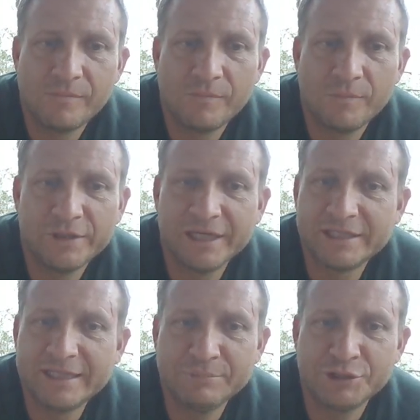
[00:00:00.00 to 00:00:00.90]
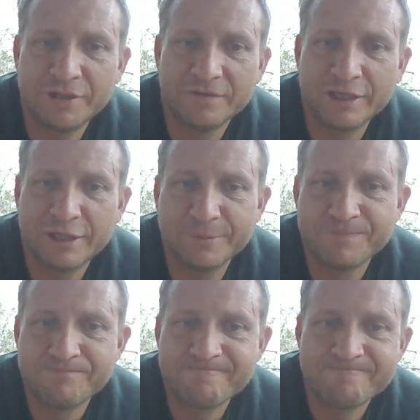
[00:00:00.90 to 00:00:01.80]
With the exception of their
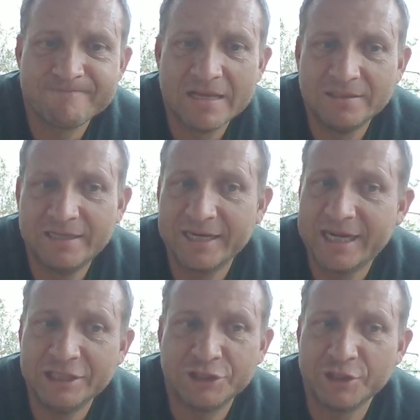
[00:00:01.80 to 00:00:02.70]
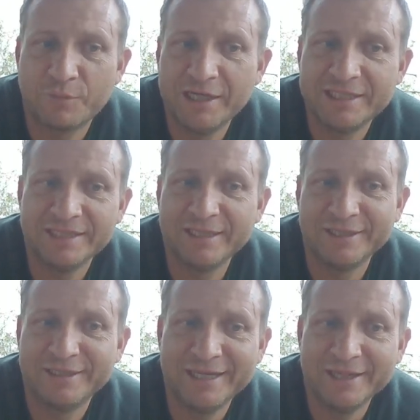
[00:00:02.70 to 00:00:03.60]
dedication to raising the
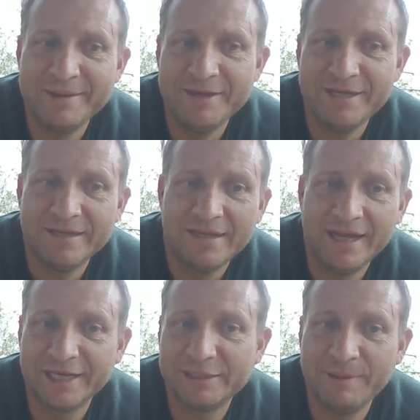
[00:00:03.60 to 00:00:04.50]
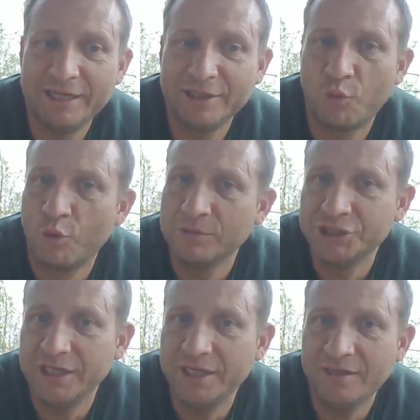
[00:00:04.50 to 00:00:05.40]
debt limit and expanding the war
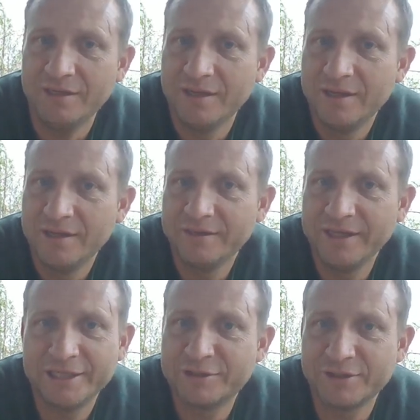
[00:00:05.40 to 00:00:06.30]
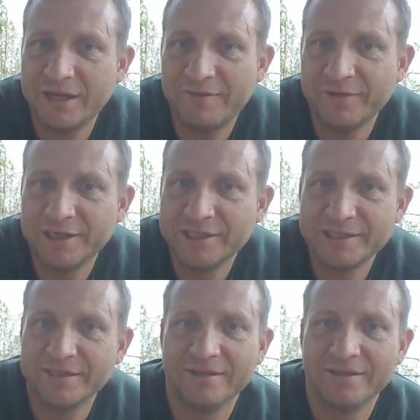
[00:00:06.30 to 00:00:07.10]
machine, the answer is obvious.